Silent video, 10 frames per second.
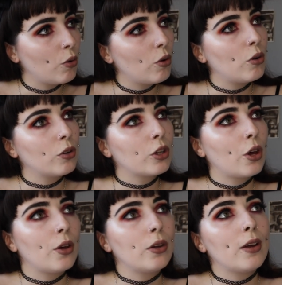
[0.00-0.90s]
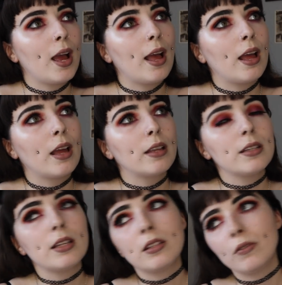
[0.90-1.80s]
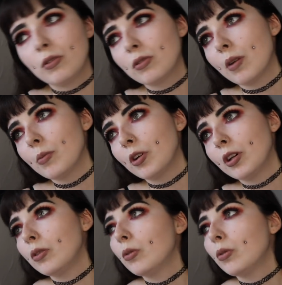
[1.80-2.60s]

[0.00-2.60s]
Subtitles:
or go and interview someone,